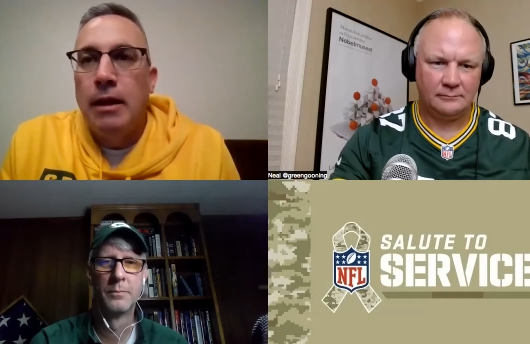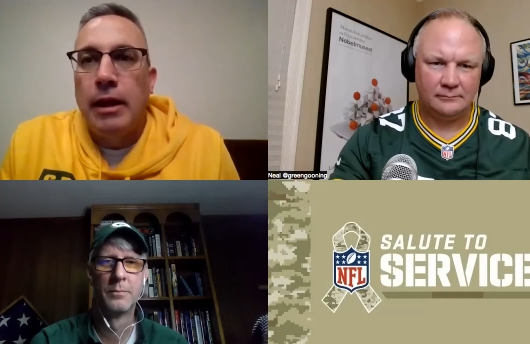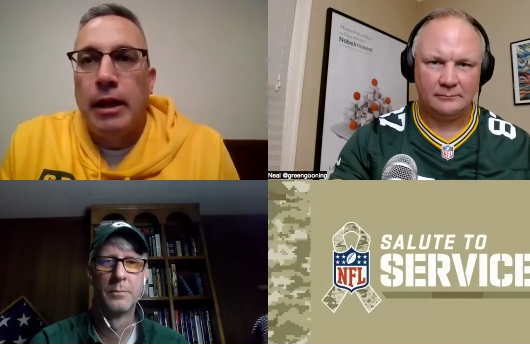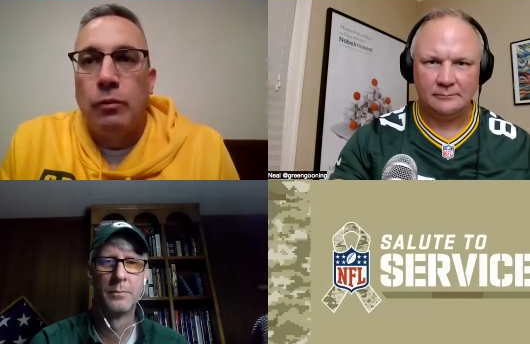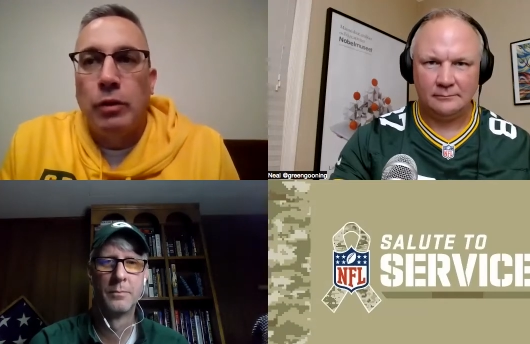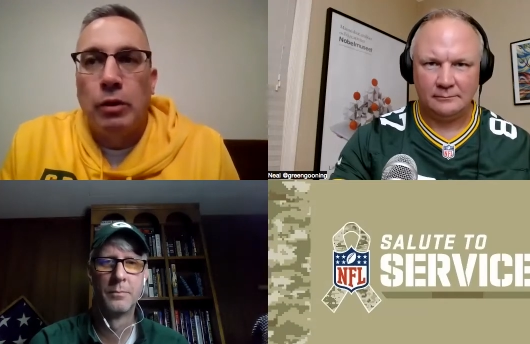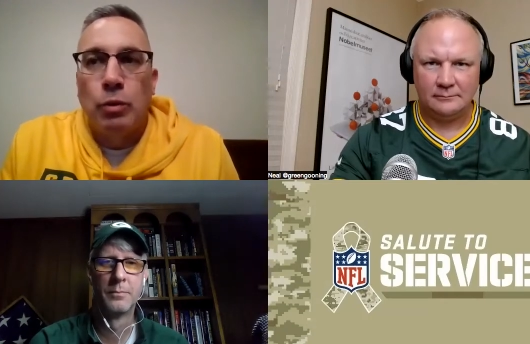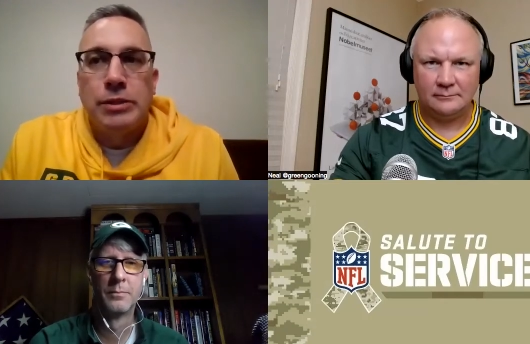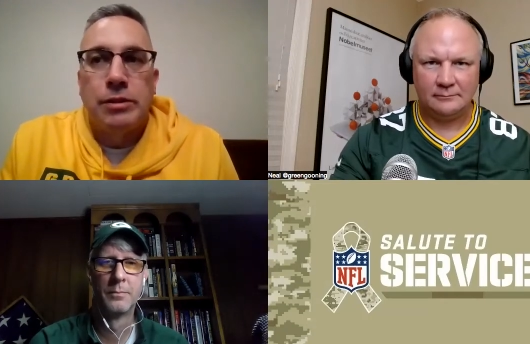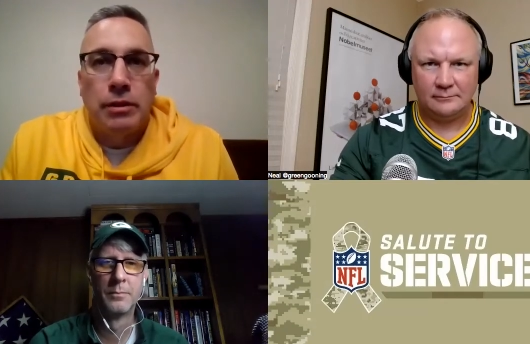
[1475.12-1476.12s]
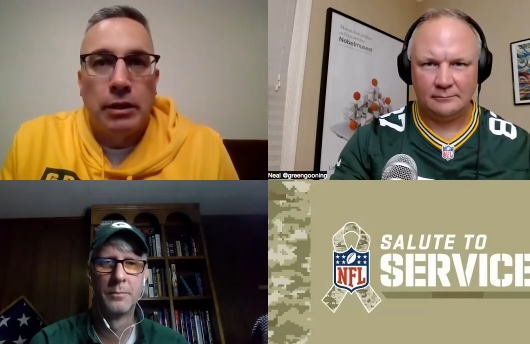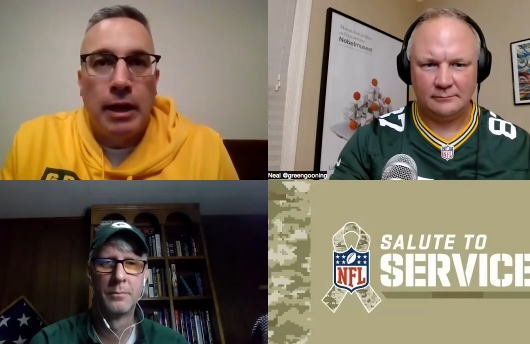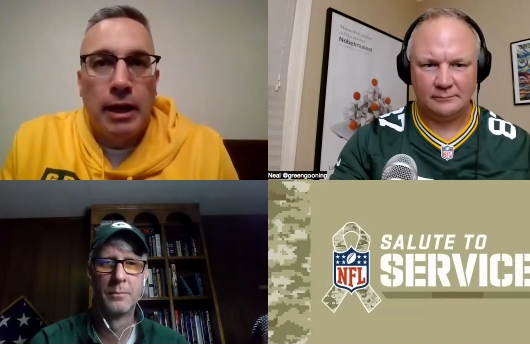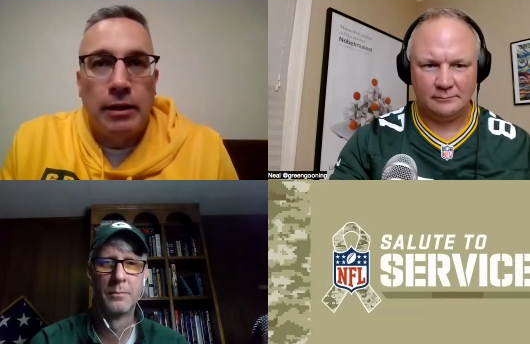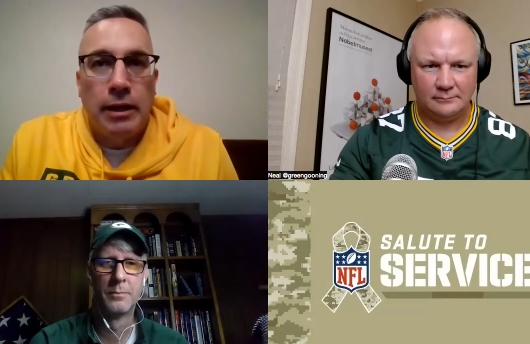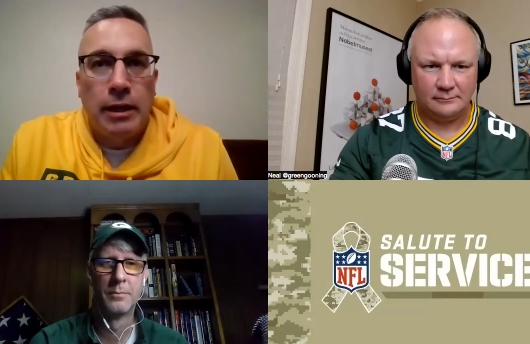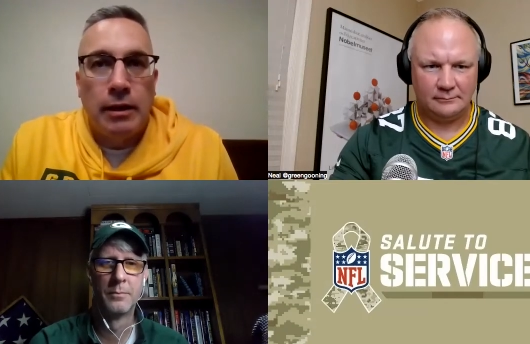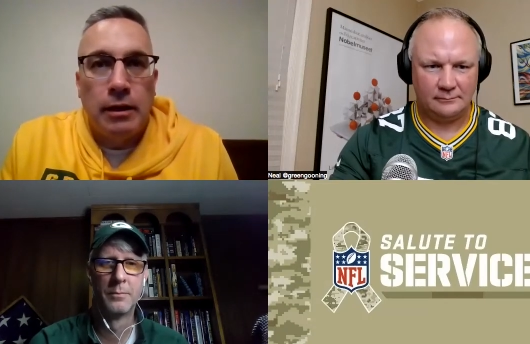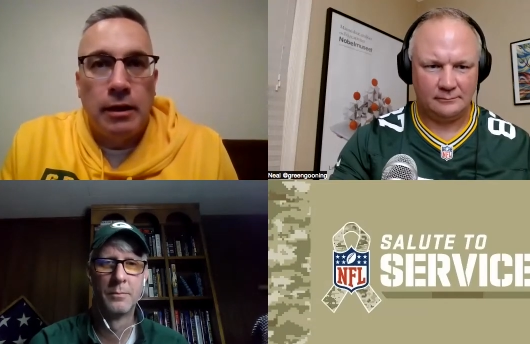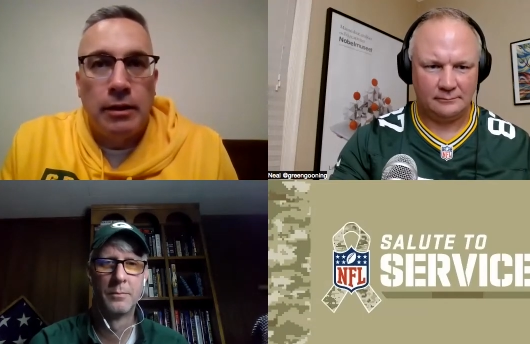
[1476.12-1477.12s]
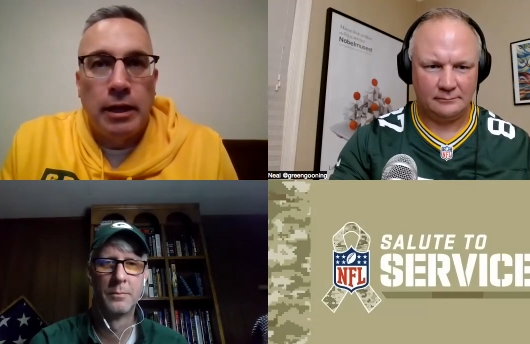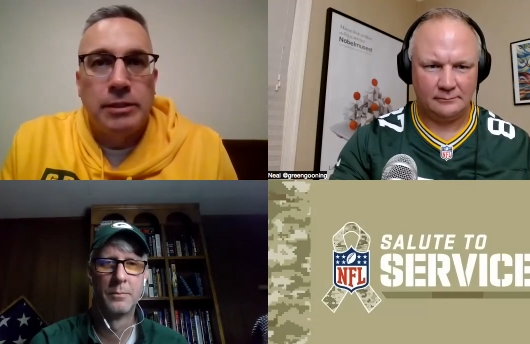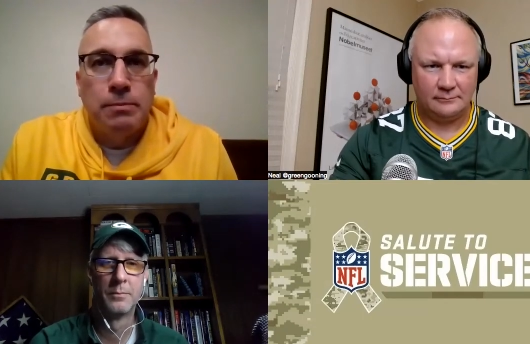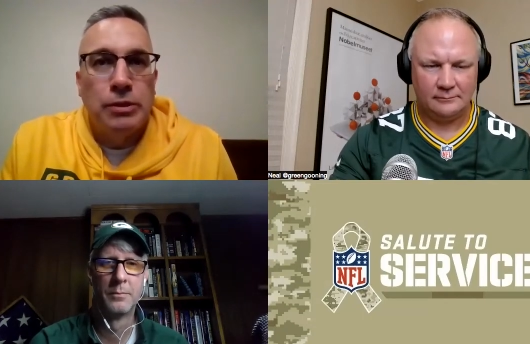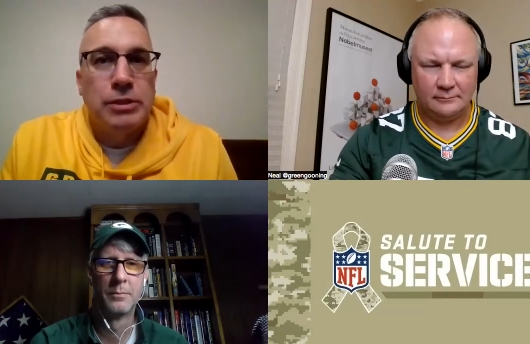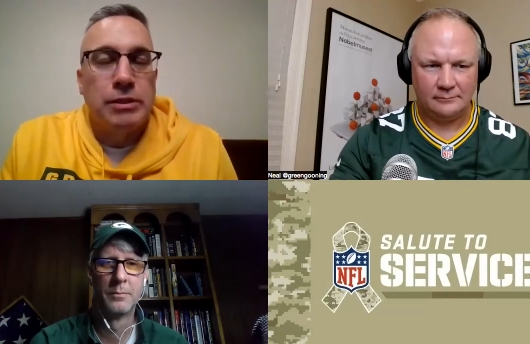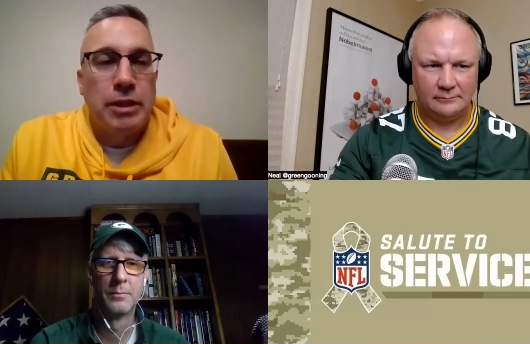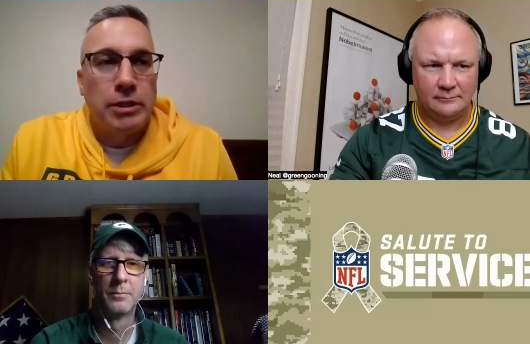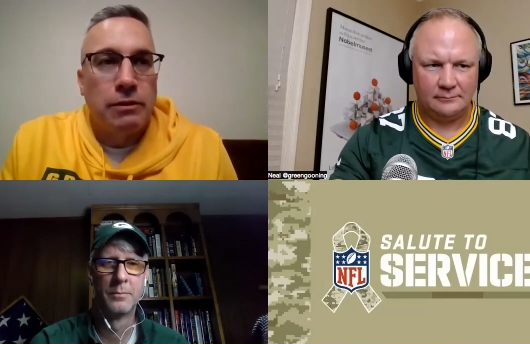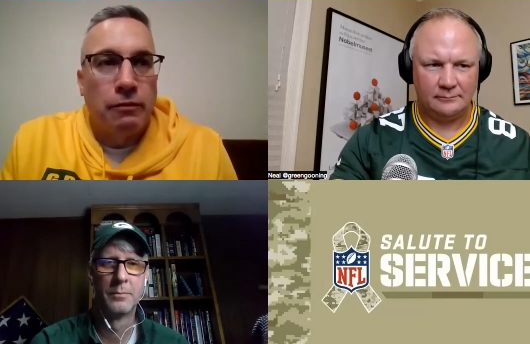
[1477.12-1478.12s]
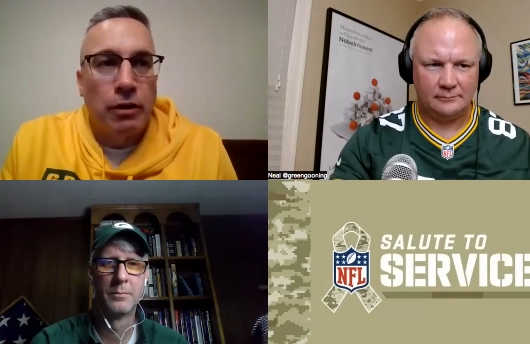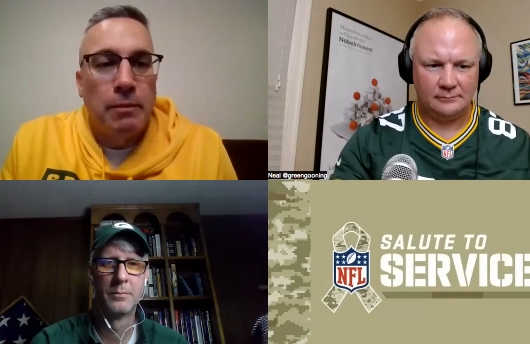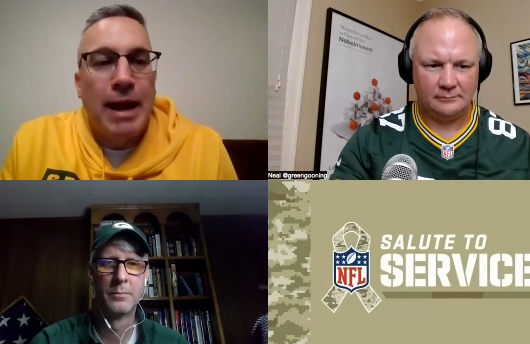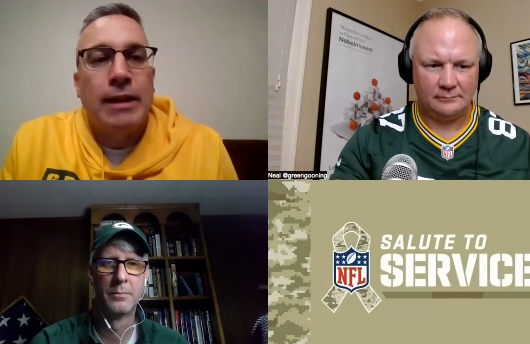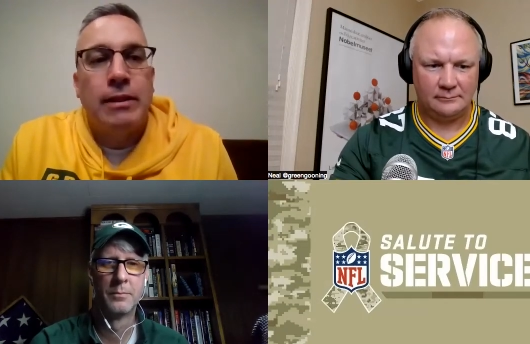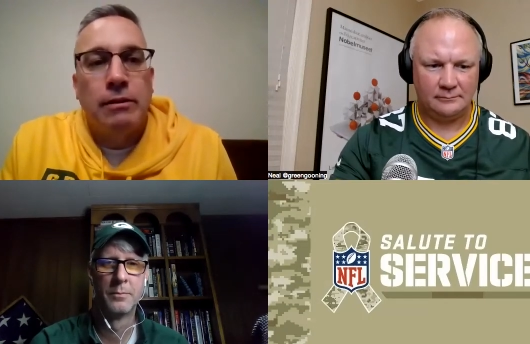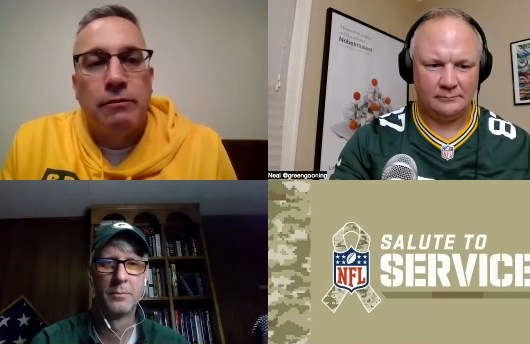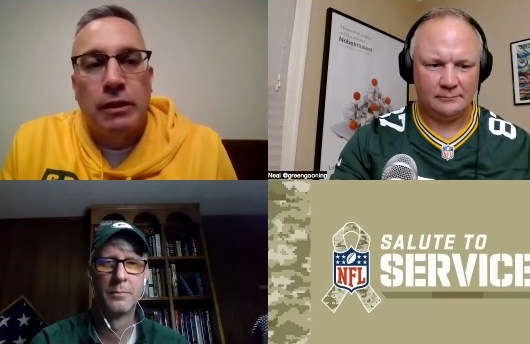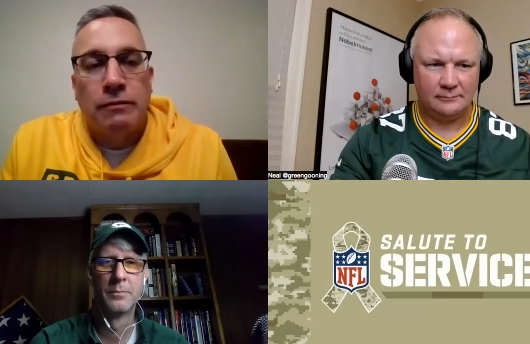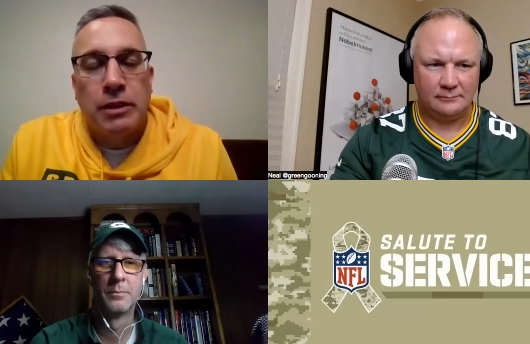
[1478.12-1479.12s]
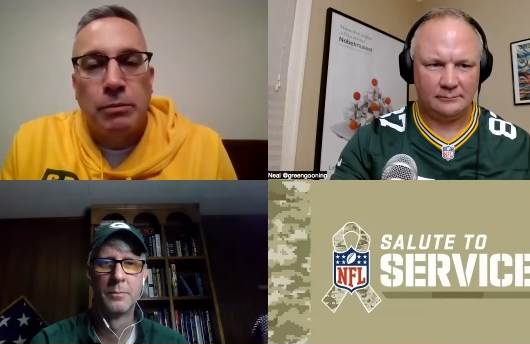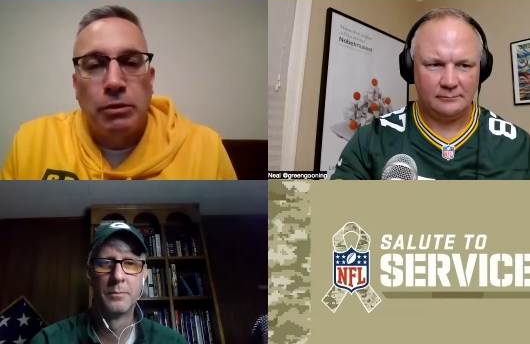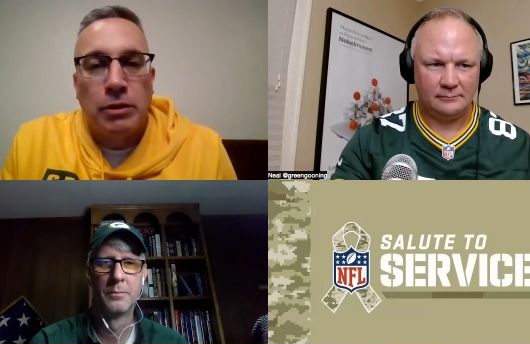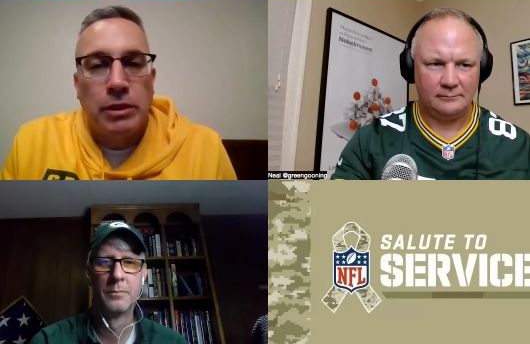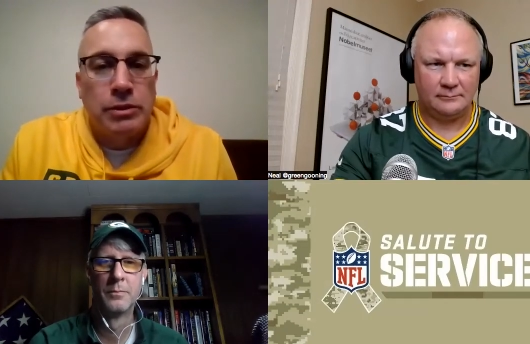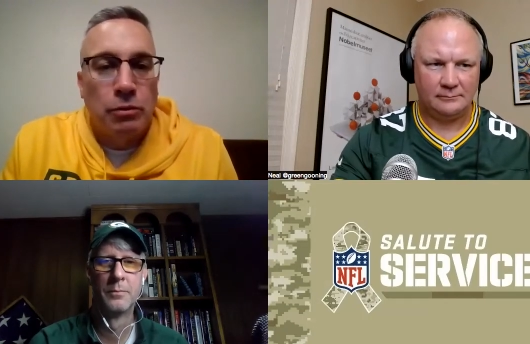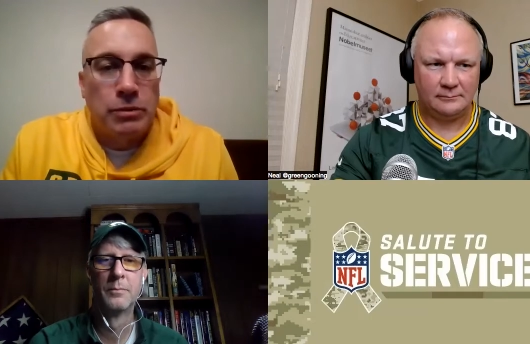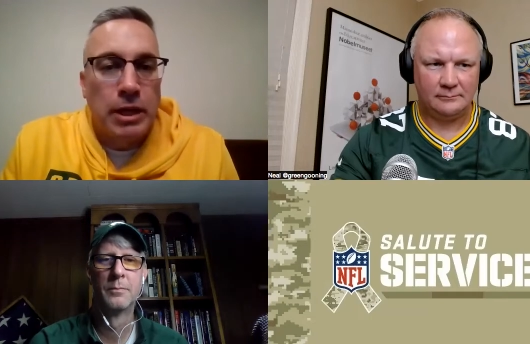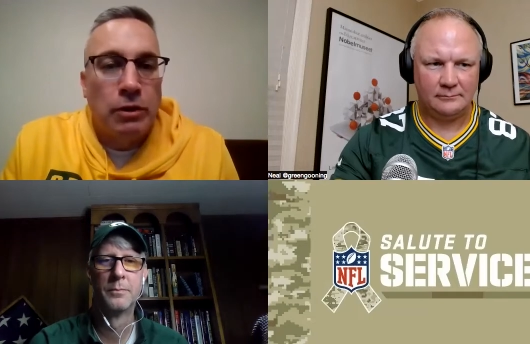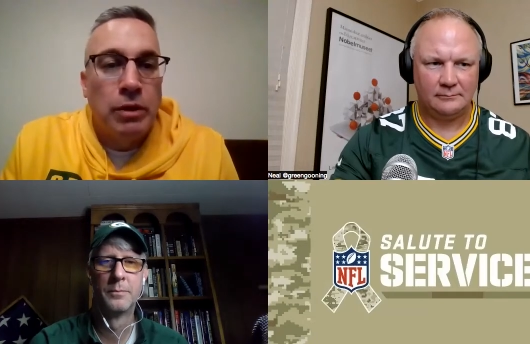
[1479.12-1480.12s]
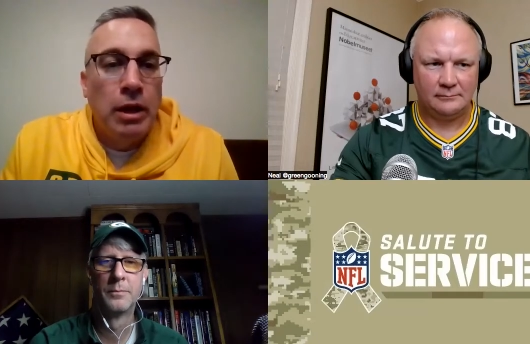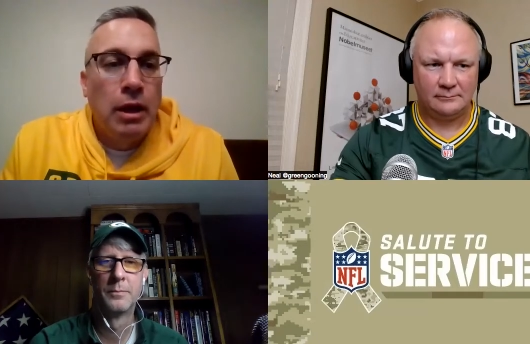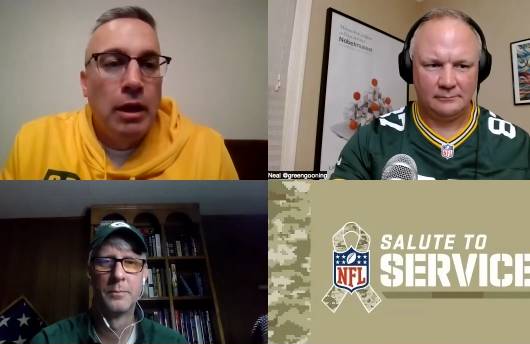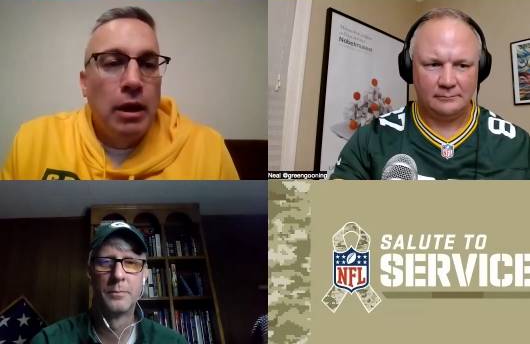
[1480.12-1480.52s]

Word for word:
Speaker 1: And we recently had a, a nice presentation for him at the VFW in his hometown,